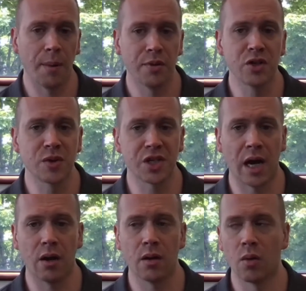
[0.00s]
Please reach
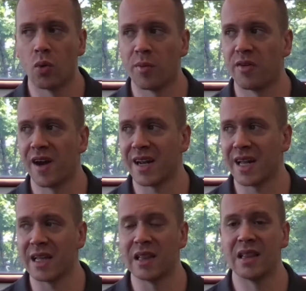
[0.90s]
out. We're providing
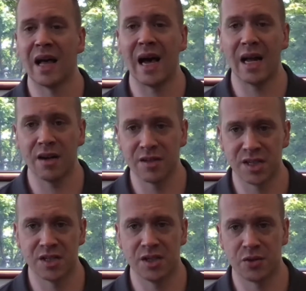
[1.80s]
a lot of
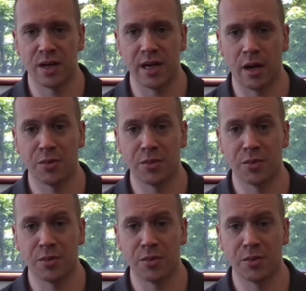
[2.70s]
assistance right now,